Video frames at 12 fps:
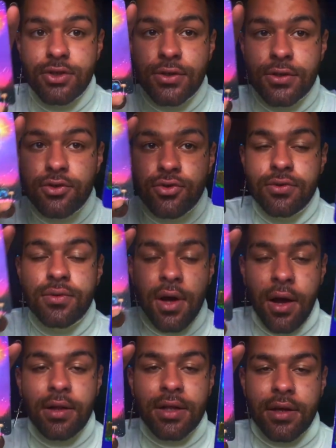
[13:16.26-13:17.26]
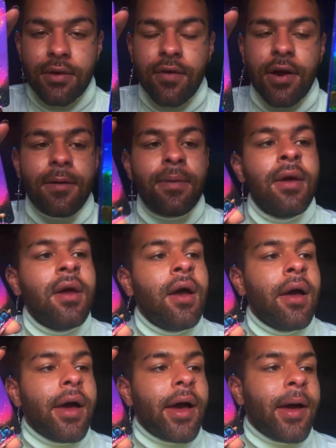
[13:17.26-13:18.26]
to your true calling, right?
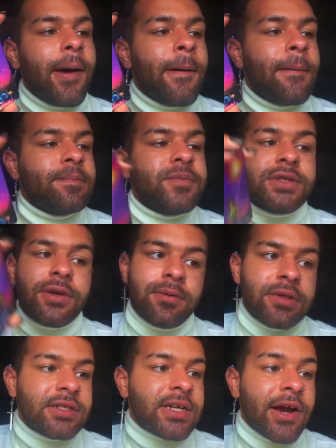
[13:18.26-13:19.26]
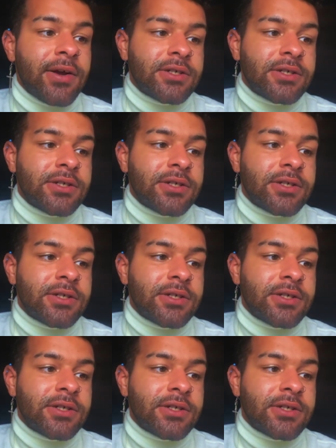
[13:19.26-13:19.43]
So with the tarot,